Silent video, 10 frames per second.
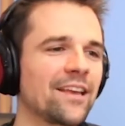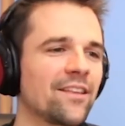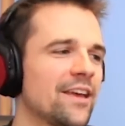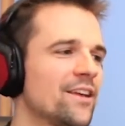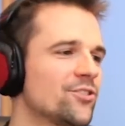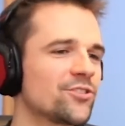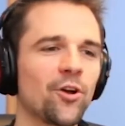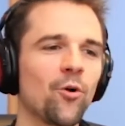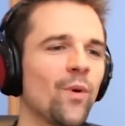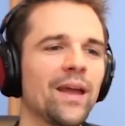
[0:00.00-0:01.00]
they just
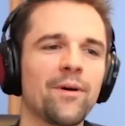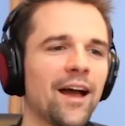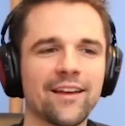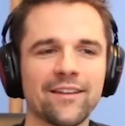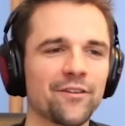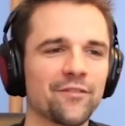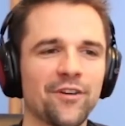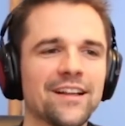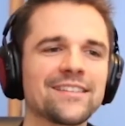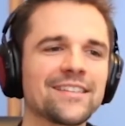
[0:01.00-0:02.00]
go way back and are
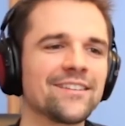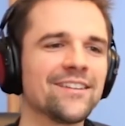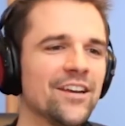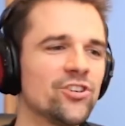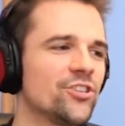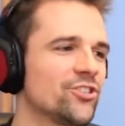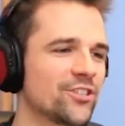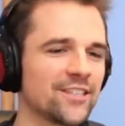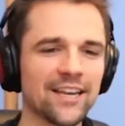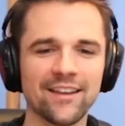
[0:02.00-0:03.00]
friends, and she's just
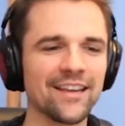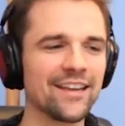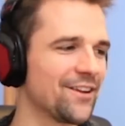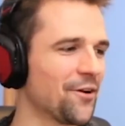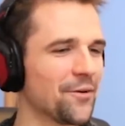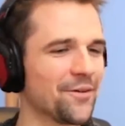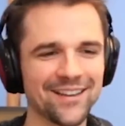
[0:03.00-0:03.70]
like, you know,